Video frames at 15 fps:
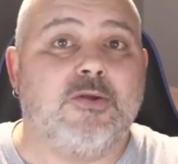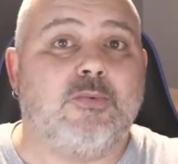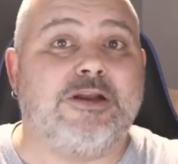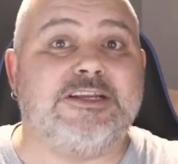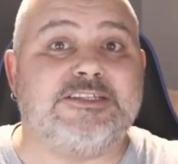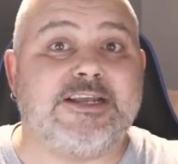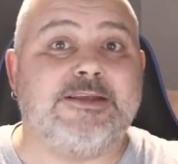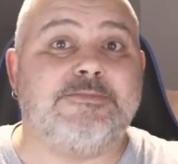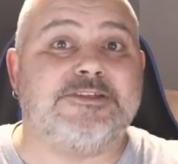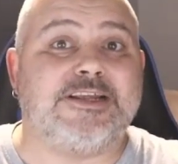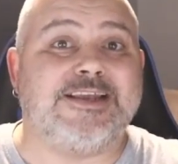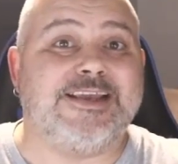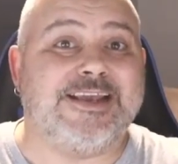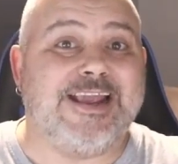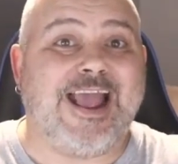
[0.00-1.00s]
Well, it seems
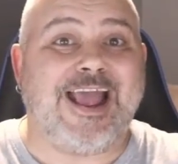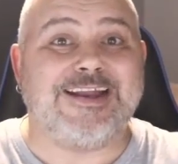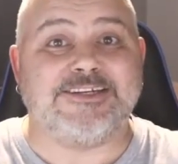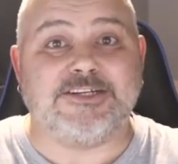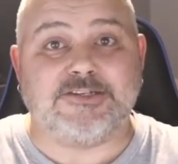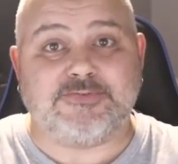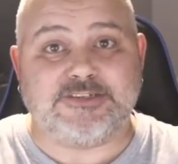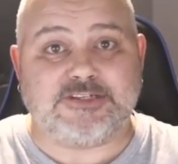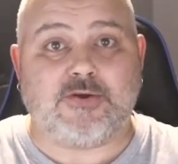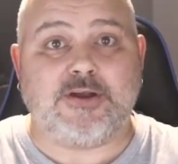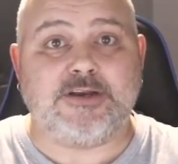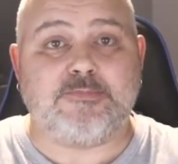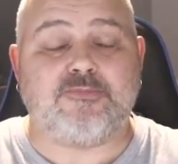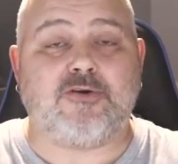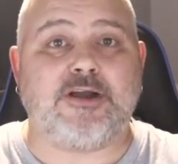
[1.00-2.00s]
that he hadn't
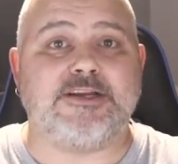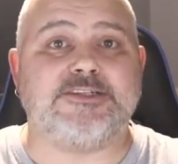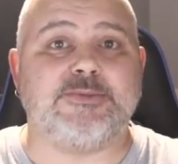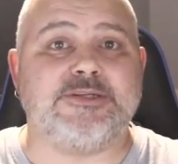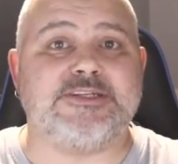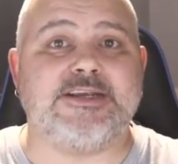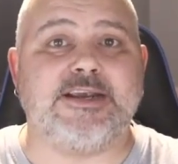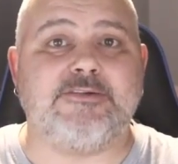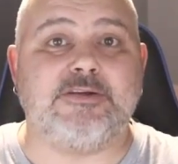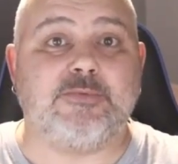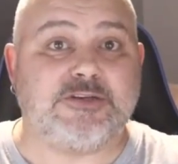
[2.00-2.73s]
resigned prior to his hearing,